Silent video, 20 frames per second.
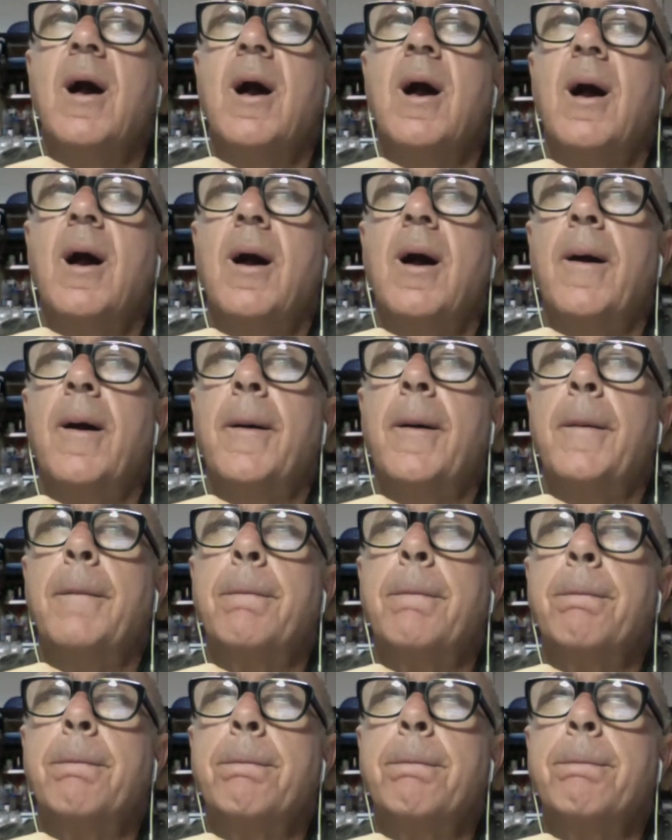
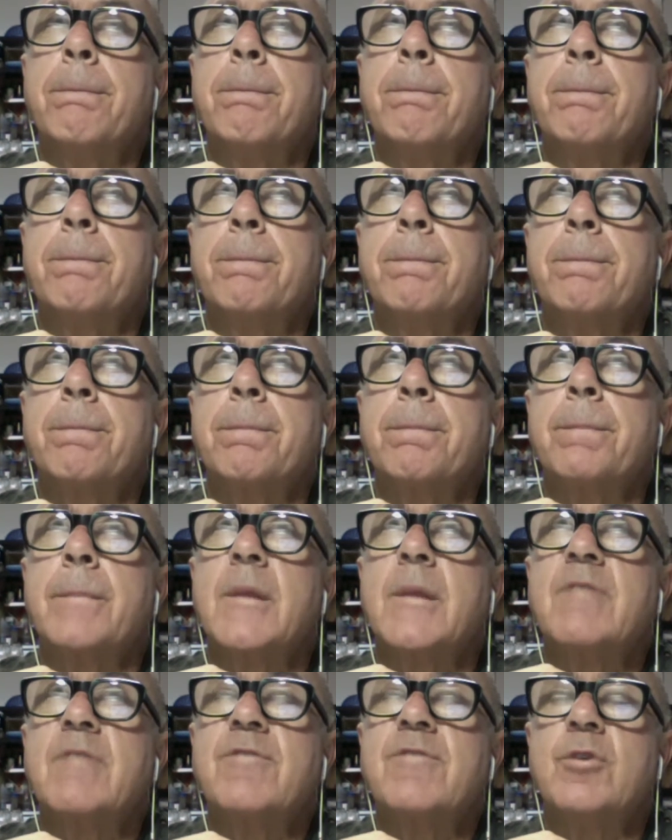felt
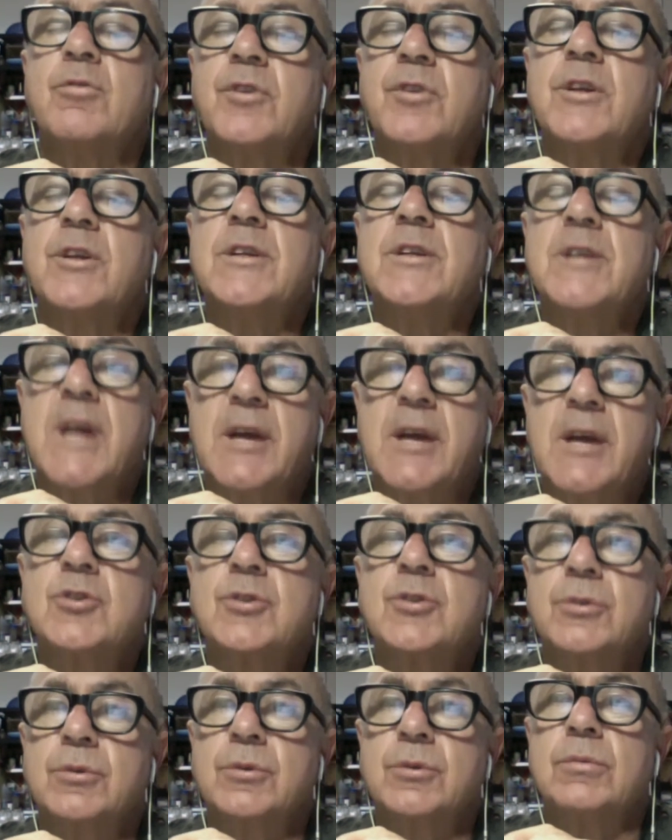very
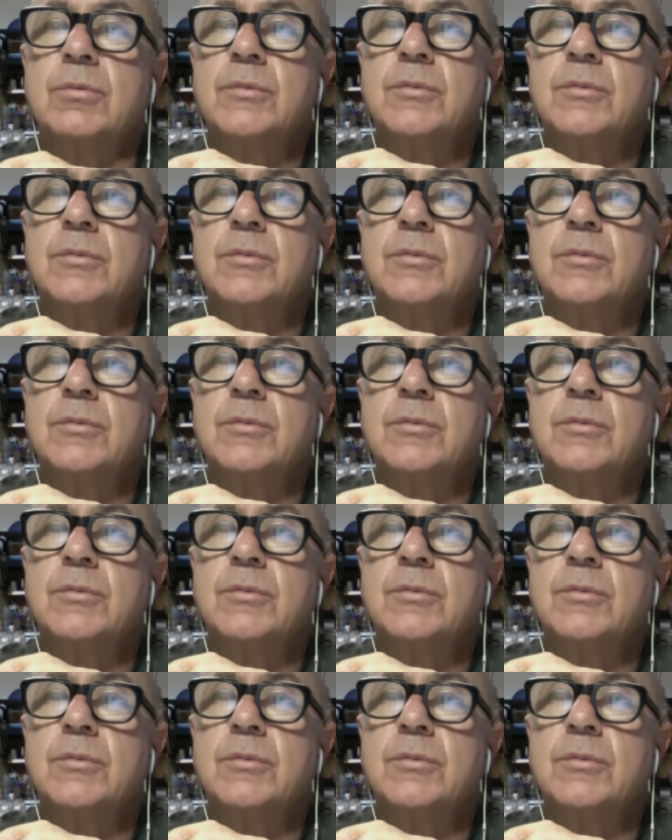natural.